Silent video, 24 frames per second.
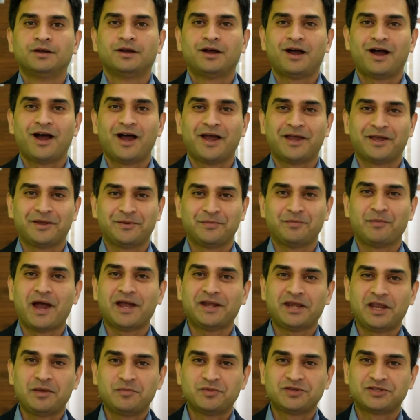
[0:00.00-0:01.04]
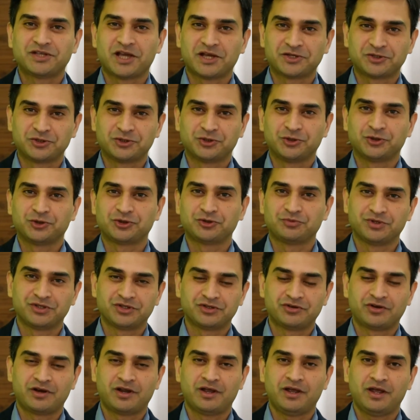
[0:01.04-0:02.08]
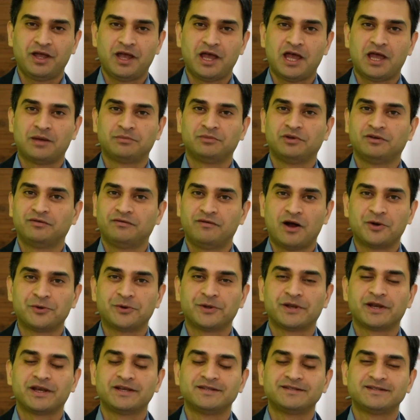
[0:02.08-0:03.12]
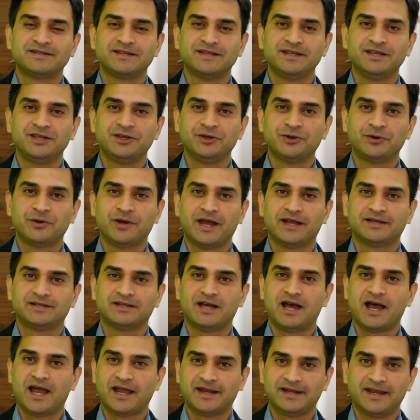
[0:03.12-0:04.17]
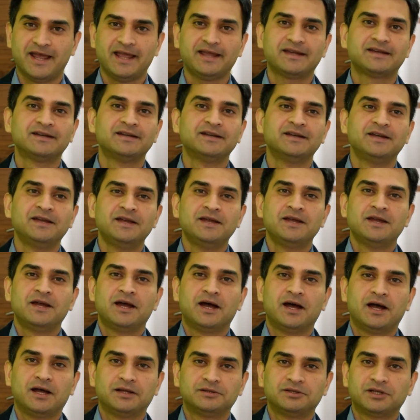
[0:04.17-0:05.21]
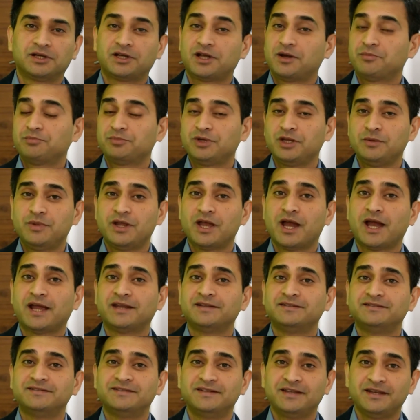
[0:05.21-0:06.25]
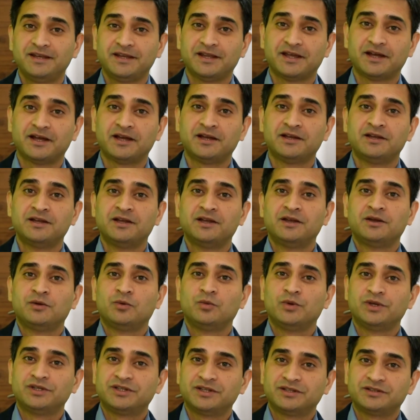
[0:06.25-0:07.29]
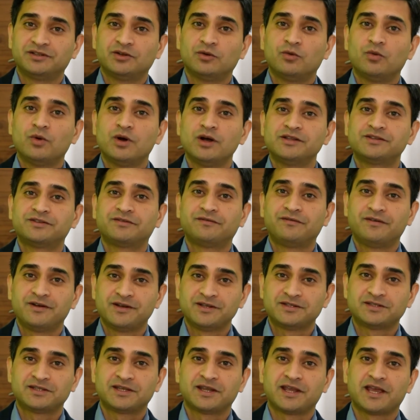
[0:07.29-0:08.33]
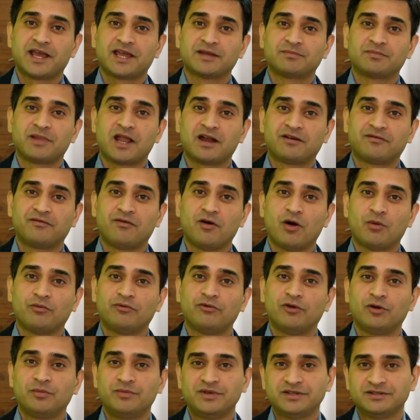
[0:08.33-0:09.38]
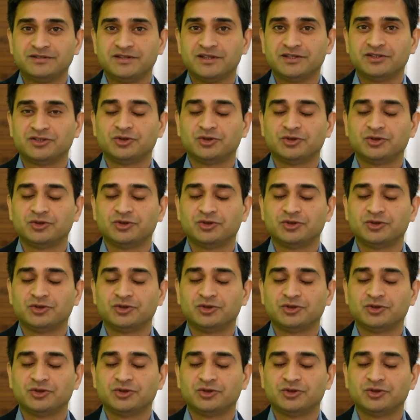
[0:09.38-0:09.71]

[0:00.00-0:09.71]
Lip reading: Hi, my name is Aashutosh Mishra. I am the founder and CEO at iDeck, the company behind Zinia, which is the world's first AI platform for business